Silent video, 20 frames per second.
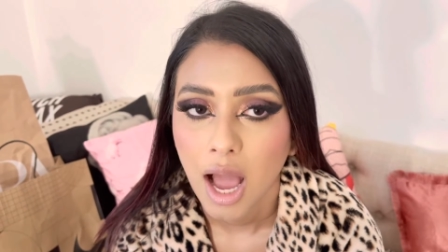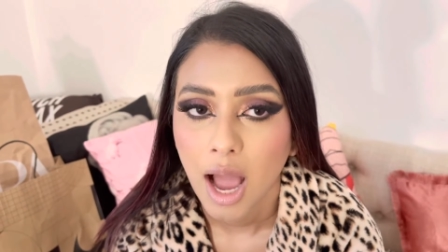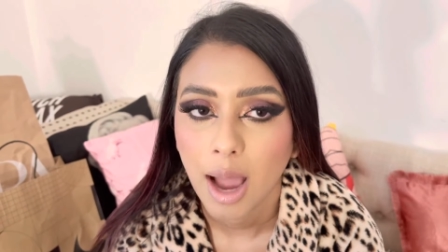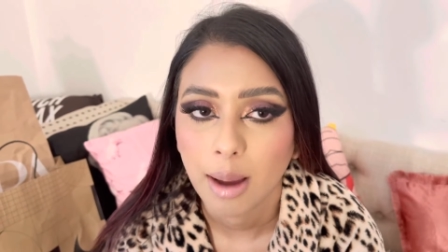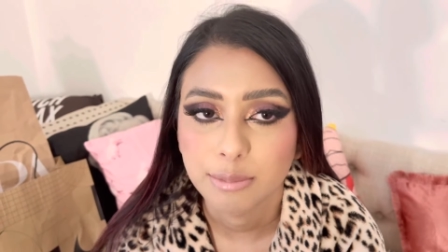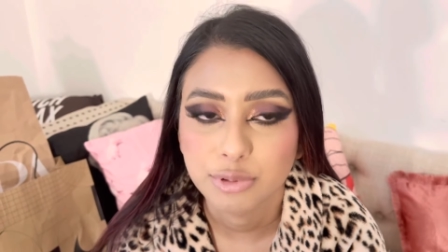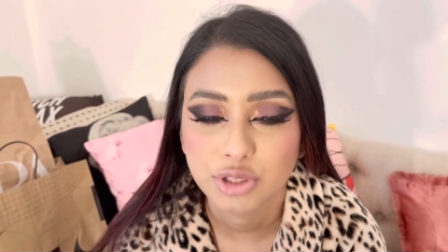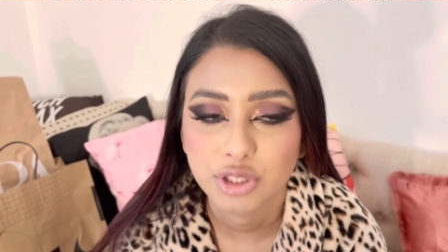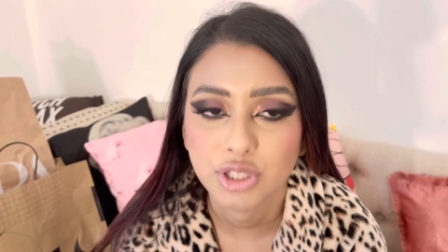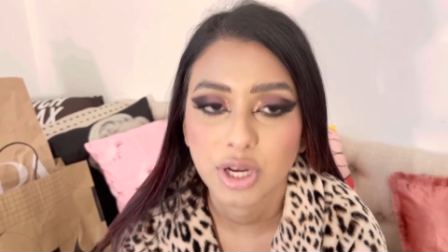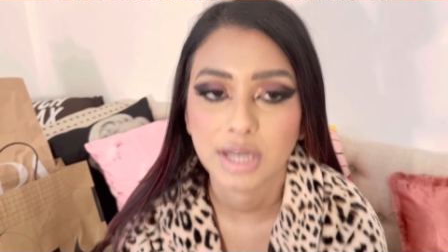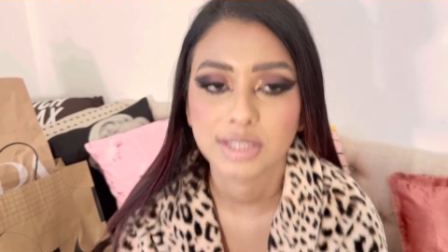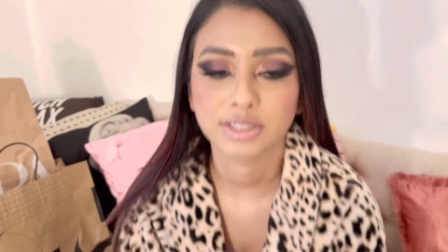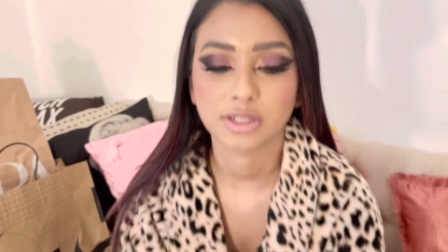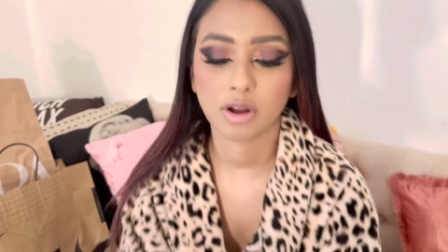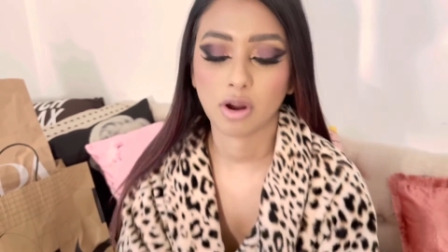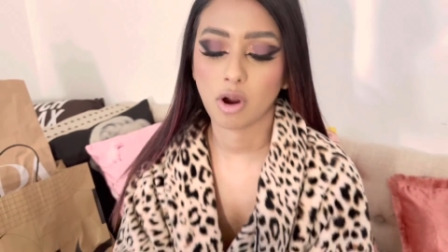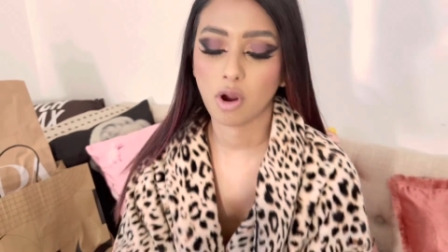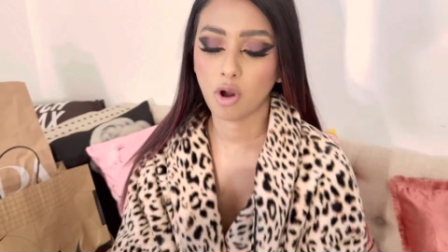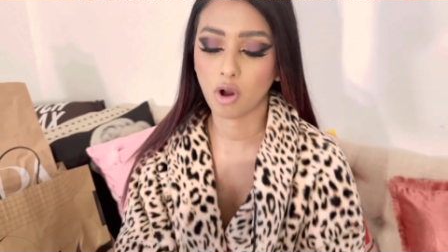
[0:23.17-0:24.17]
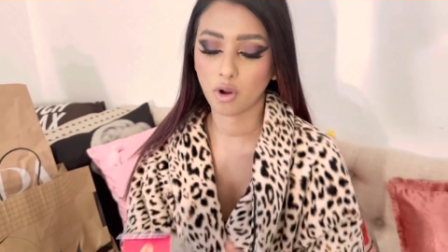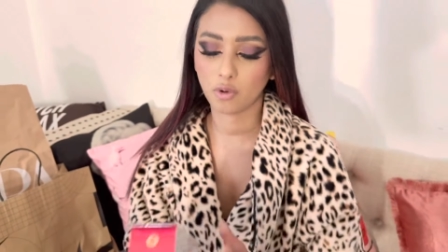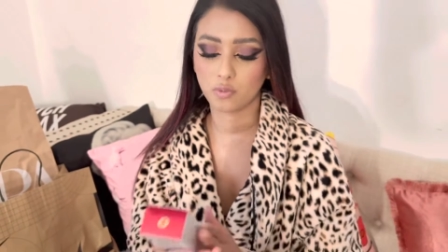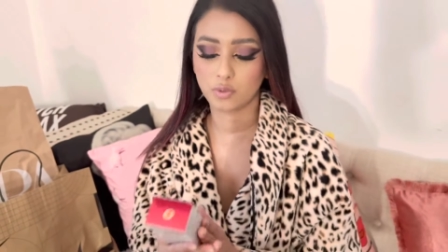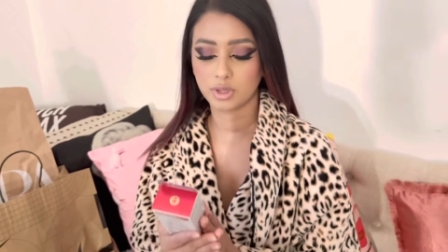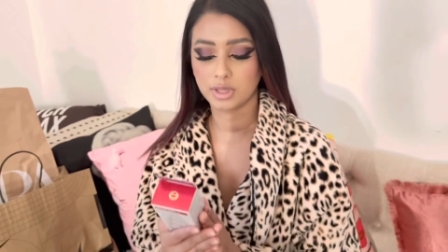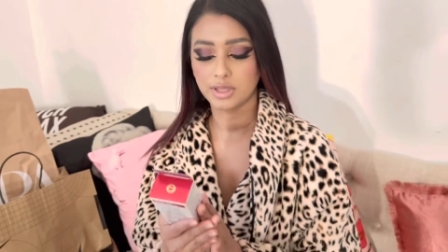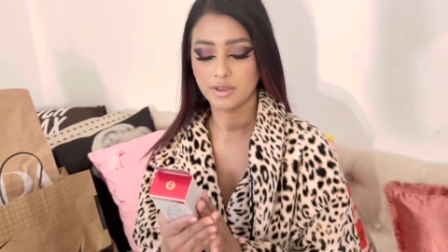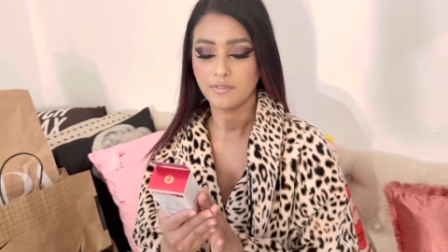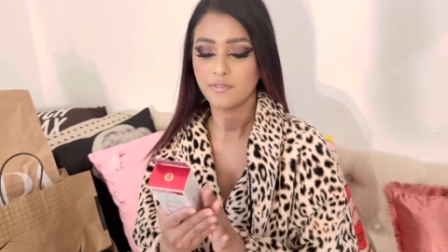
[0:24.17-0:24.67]
I'm sure you guys are all
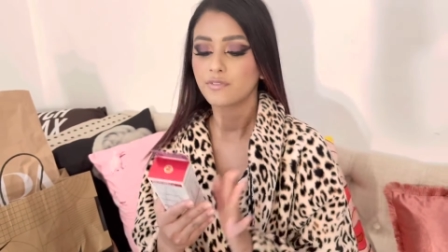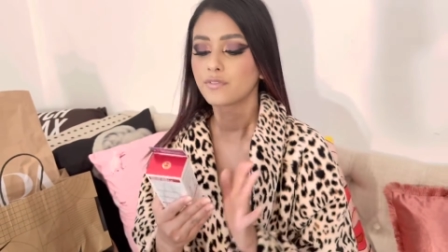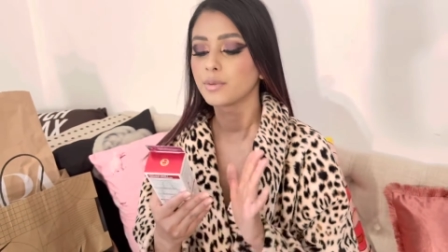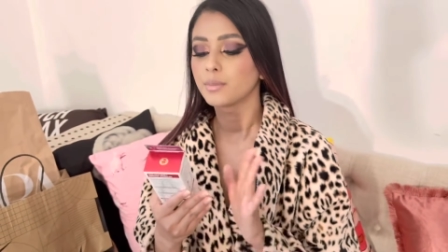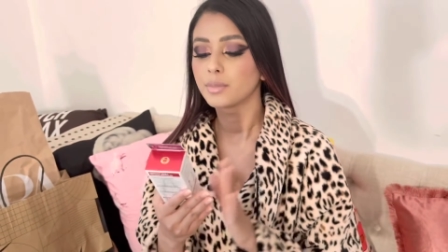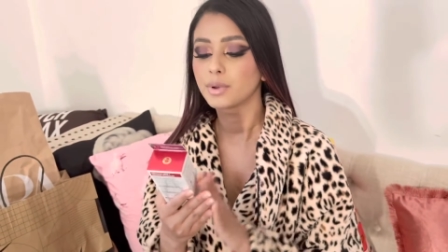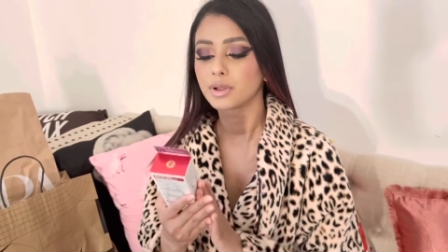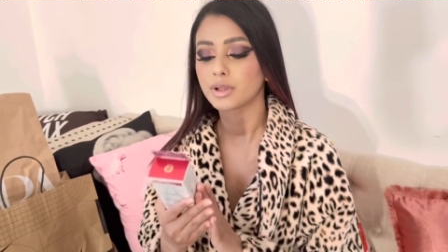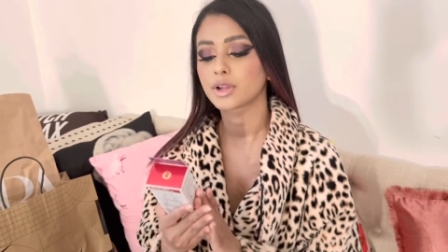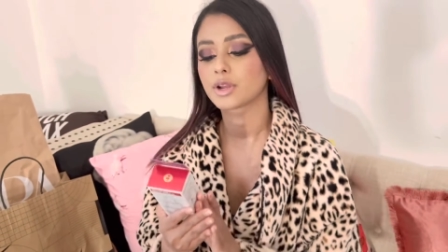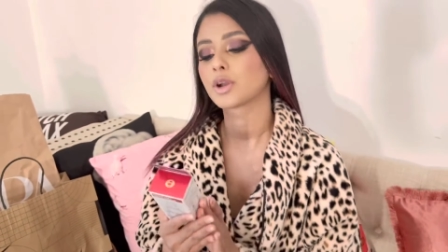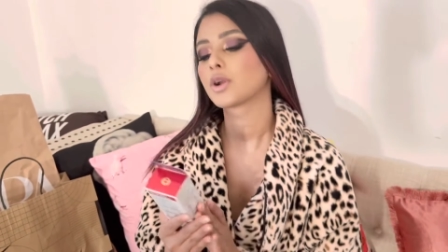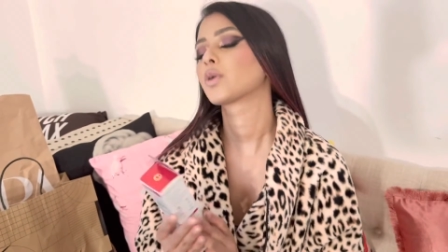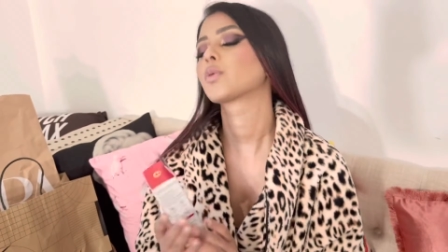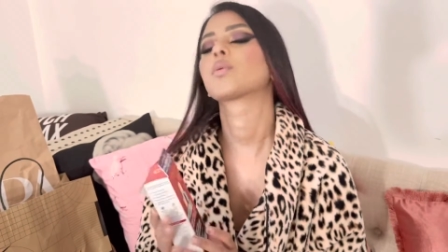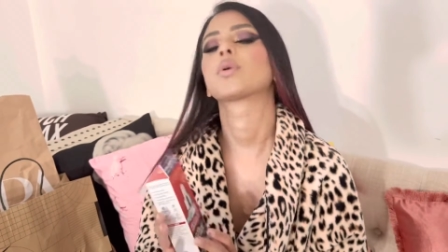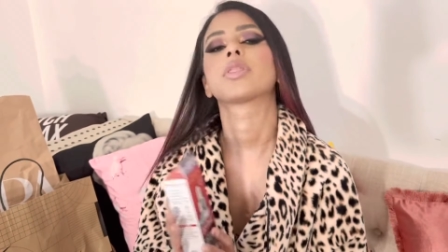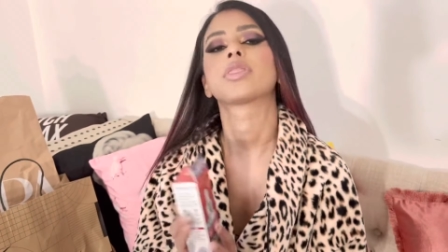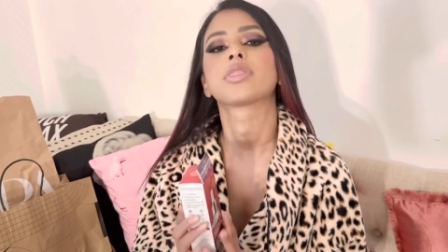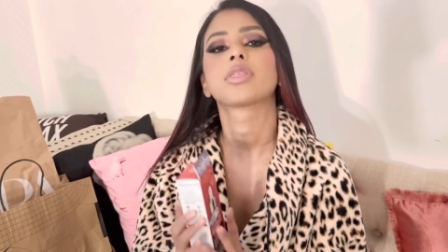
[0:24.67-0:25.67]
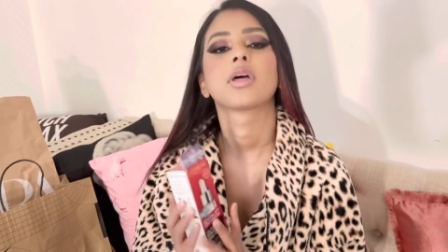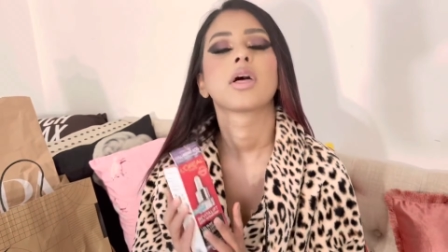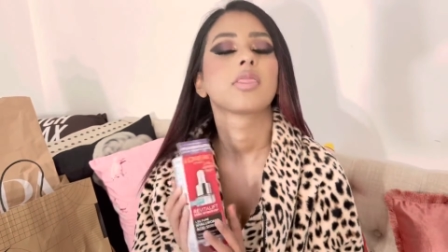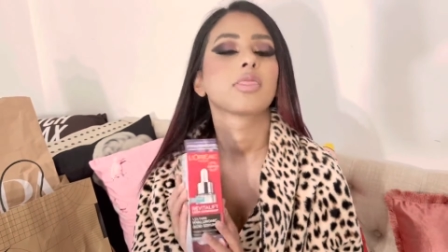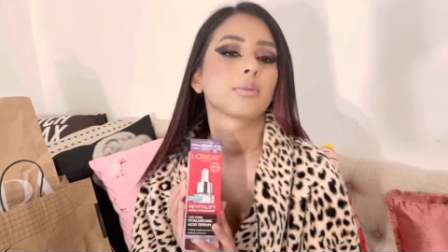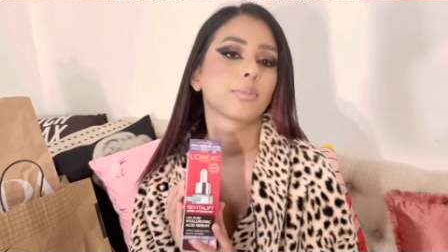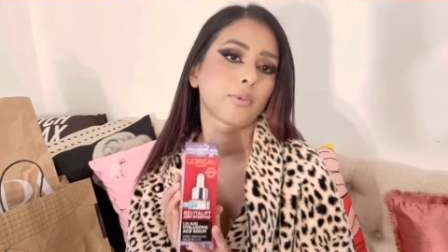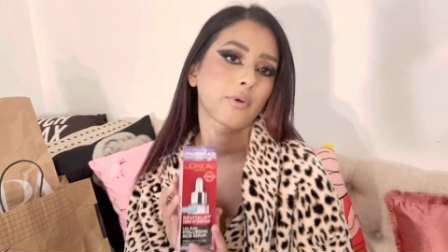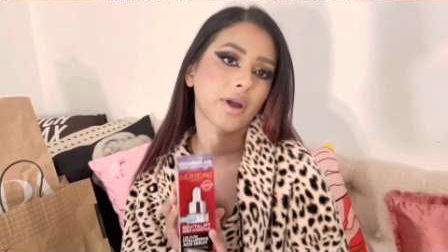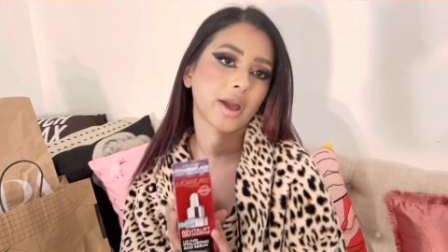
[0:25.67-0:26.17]
really familiar with
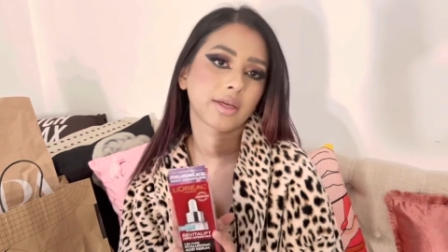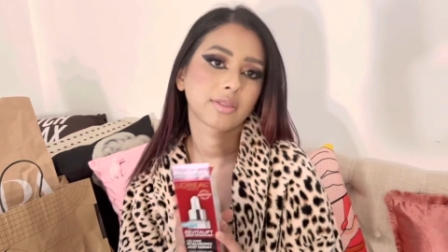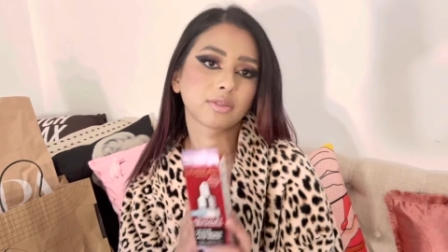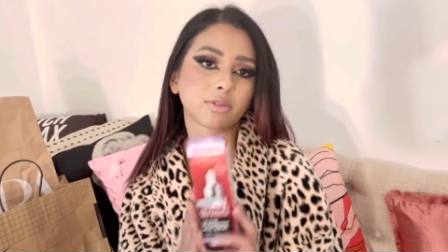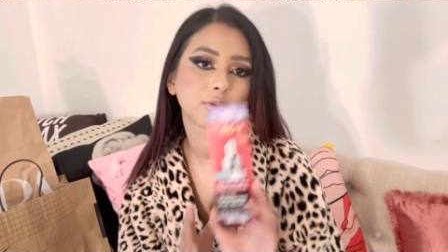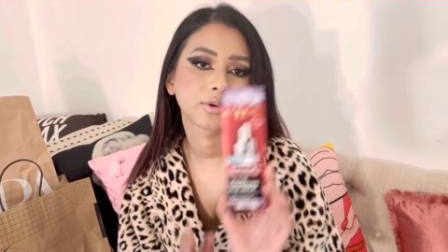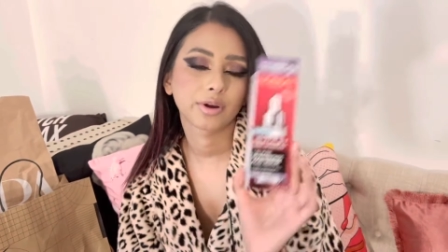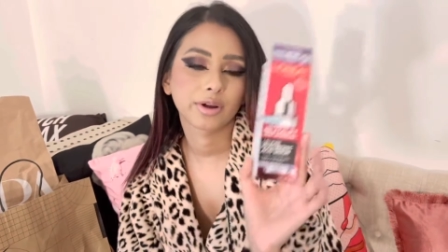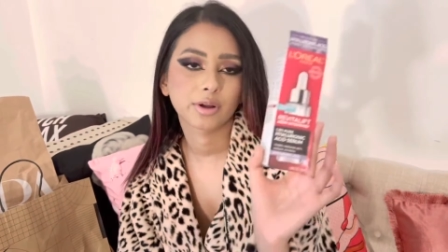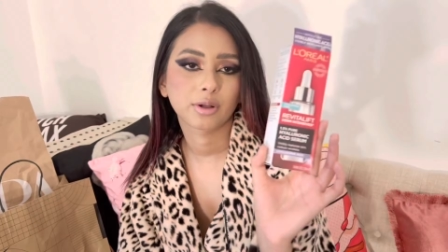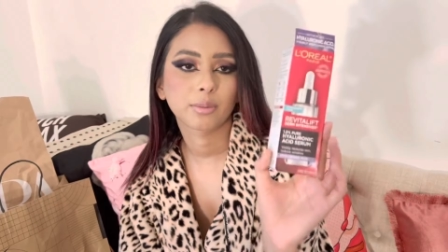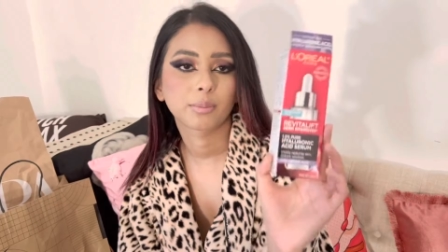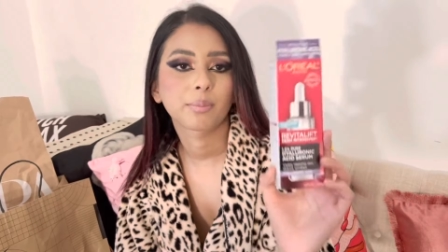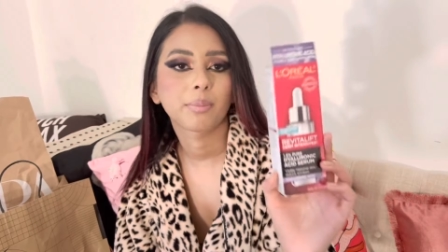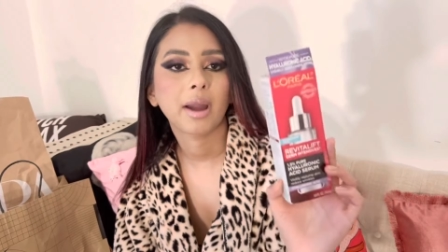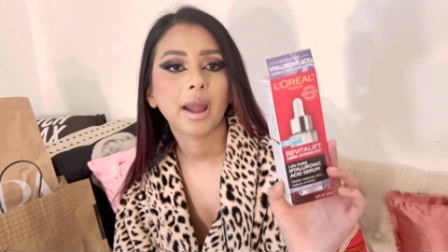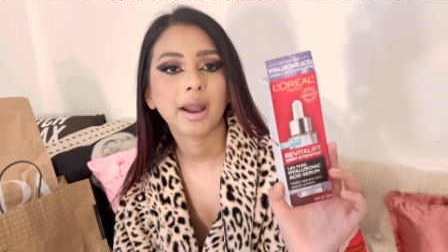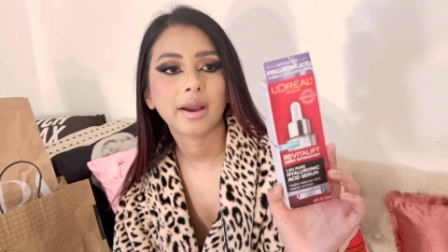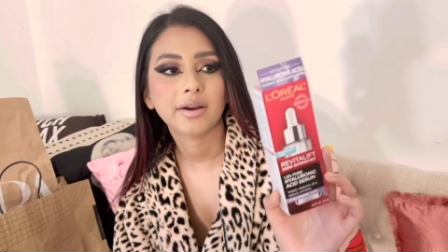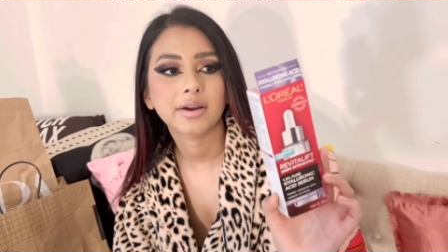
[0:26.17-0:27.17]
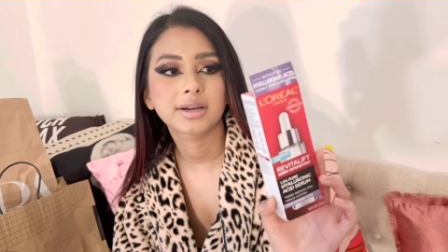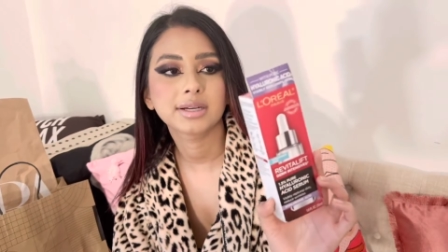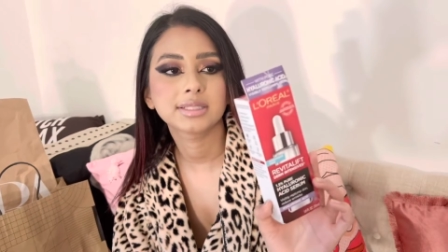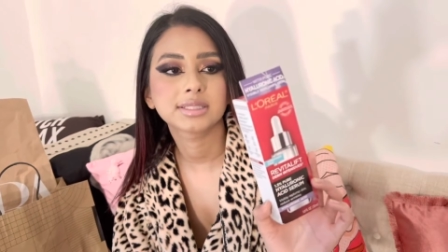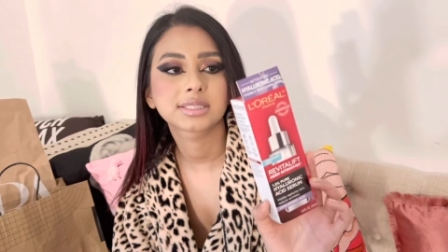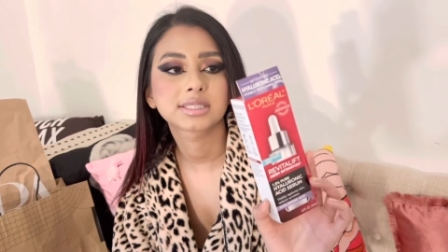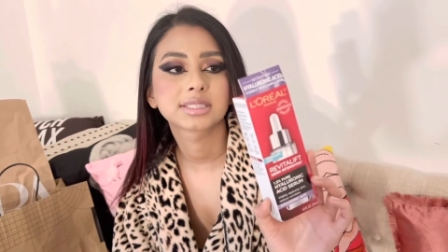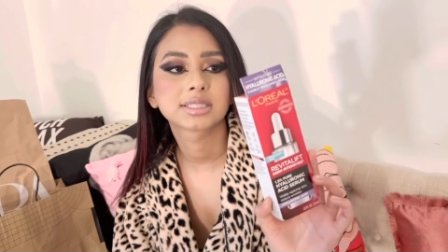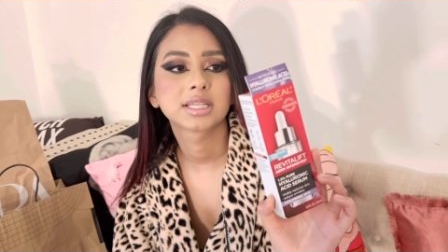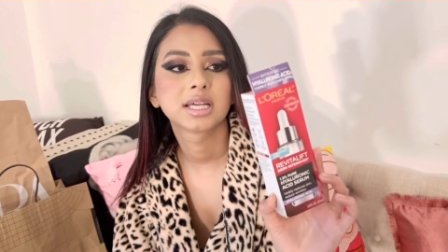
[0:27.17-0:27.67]
the brand L'Oreal Paris.